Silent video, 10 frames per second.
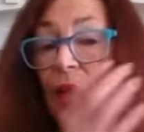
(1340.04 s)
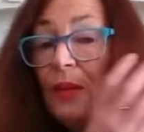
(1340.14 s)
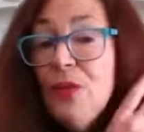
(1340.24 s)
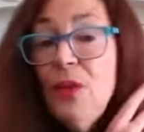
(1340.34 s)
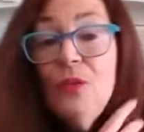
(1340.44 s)

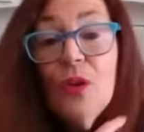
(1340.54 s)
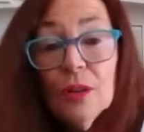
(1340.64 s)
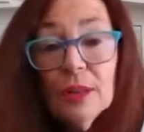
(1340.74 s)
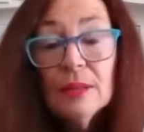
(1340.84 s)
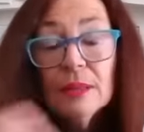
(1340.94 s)
If you've
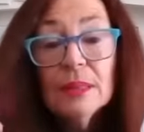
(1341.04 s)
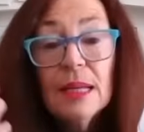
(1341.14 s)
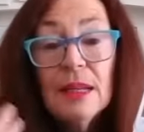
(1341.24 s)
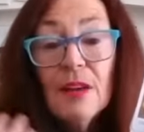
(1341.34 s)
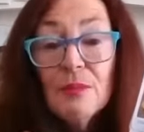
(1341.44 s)
got
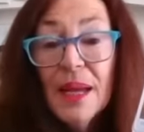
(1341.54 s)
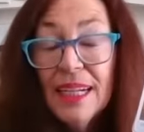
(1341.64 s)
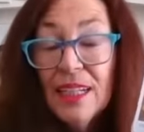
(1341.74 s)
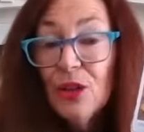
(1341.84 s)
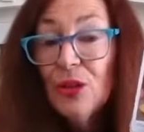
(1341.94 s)
enough
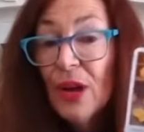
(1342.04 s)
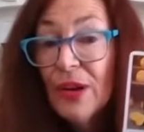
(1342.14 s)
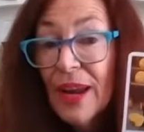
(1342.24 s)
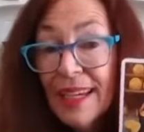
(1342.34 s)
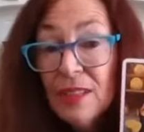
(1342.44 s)
money to
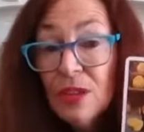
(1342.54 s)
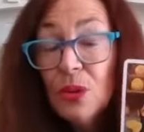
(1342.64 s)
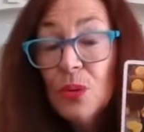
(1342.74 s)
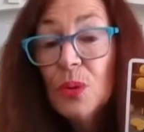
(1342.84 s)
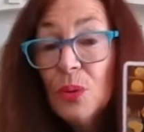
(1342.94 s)
donate
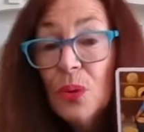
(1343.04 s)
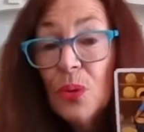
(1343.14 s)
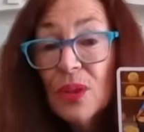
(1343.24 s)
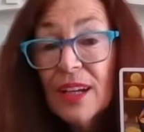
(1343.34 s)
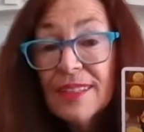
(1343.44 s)
to a good
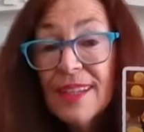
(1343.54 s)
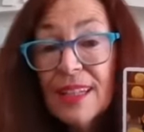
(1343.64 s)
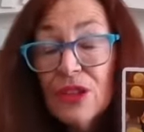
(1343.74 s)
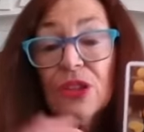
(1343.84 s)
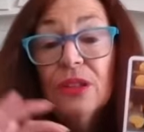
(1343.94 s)

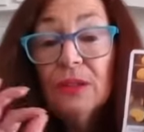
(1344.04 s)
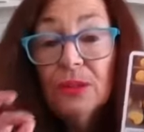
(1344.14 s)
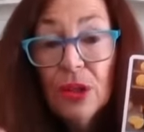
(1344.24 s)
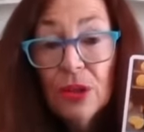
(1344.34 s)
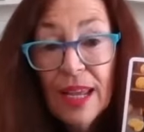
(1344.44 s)
organization,
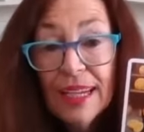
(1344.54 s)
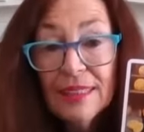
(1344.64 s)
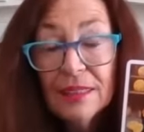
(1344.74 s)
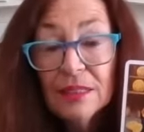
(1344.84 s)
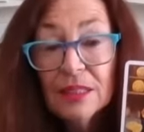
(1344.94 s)

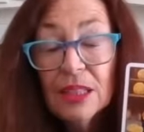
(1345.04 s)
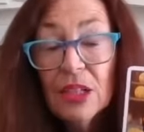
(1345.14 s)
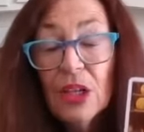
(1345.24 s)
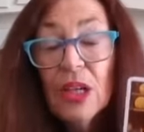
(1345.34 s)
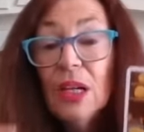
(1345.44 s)
donate.
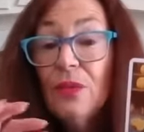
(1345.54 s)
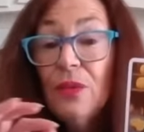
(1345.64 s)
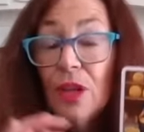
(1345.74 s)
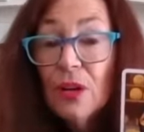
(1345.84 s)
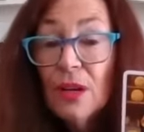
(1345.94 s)

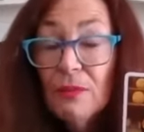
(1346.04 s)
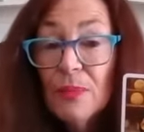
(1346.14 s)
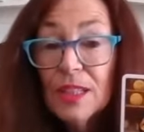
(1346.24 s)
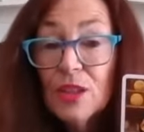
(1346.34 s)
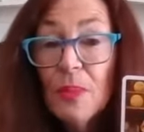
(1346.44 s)
If you don't
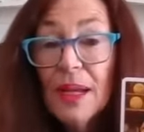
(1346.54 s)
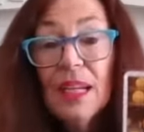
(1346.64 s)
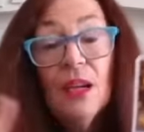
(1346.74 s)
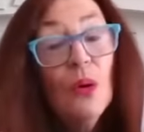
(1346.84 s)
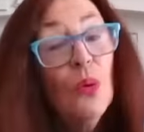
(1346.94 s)
have much
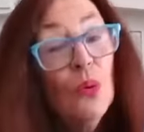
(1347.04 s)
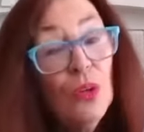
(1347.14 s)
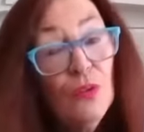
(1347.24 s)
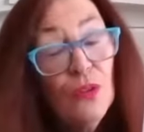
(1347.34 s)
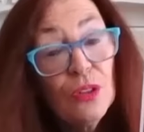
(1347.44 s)
money
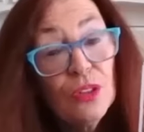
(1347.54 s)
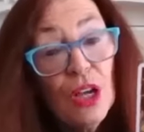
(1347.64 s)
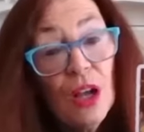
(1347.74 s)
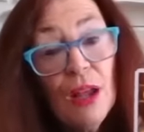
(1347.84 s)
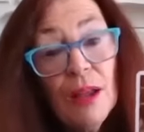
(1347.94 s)
or you've got
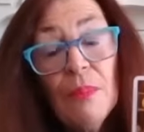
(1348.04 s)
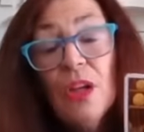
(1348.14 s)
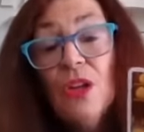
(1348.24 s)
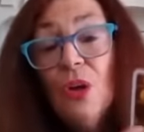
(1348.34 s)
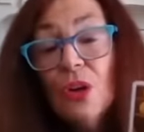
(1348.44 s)
time,
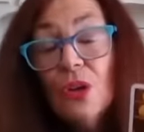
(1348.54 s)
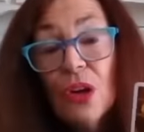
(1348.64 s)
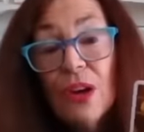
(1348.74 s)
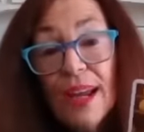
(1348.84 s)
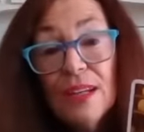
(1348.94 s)
you can
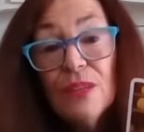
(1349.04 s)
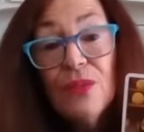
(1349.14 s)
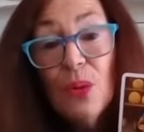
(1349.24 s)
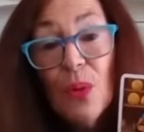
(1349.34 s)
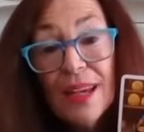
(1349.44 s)
donate a
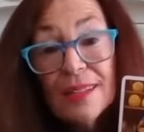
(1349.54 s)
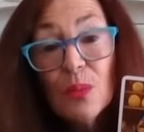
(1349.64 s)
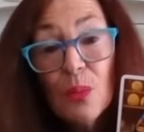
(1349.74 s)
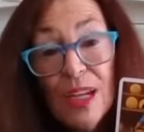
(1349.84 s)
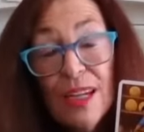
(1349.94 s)
few
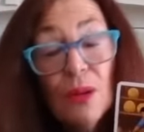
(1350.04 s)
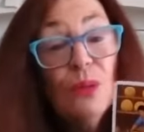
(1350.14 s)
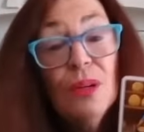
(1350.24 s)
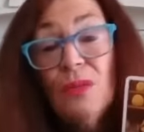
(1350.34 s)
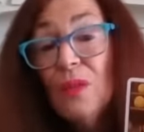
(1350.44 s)
hours a week
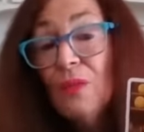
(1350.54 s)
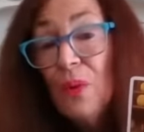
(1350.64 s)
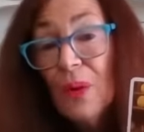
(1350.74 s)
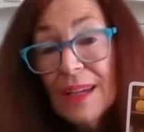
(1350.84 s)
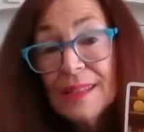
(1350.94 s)
or even a
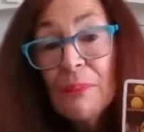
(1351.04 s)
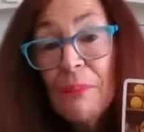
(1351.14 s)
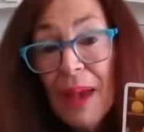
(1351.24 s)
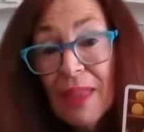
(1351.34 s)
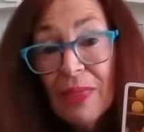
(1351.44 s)
few hours a
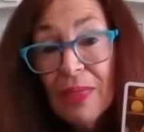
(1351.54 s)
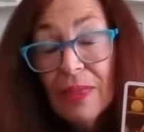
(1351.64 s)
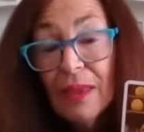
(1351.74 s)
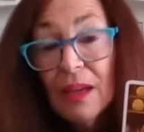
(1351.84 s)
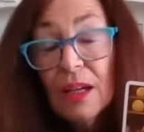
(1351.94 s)
month
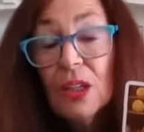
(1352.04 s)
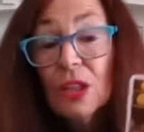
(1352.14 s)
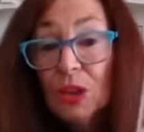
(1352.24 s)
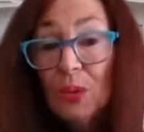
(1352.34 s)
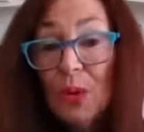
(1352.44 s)

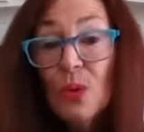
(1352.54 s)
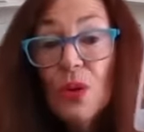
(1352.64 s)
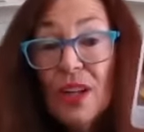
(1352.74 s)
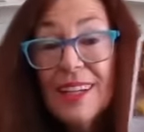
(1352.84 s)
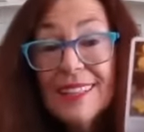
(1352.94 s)
to an
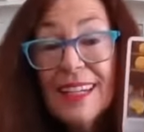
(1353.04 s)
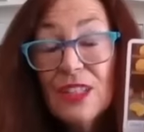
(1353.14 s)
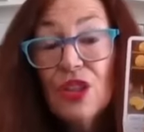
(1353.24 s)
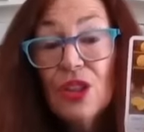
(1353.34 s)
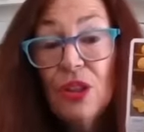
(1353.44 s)

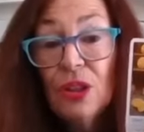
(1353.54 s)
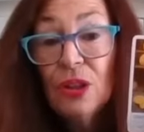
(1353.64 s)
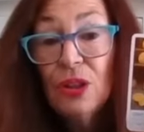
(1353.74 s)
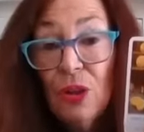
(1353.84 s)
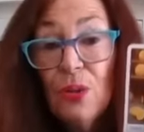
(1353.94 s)
organization
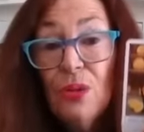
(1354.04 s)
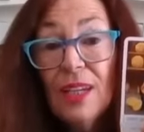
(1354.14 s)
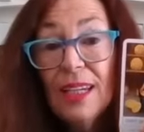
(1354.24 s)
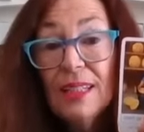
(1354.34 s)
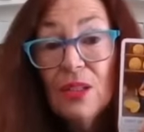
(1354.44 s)
you
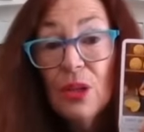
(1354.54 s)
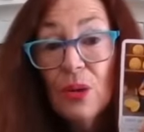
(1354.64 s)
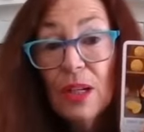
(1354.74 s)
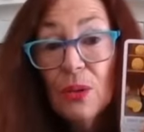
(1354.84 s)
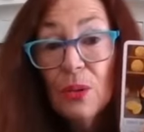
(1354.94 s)
think is
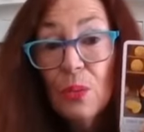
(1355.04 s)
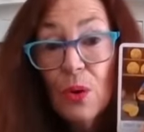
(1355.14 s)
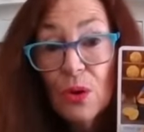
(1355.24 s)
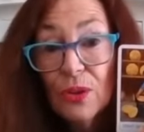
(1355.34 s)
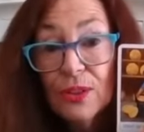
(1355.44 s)
doing good
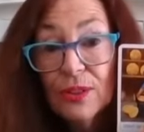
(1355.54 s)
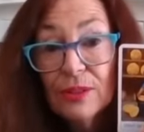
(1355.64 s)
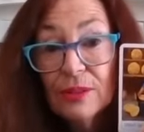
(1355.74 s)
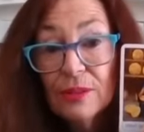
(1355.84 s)
work.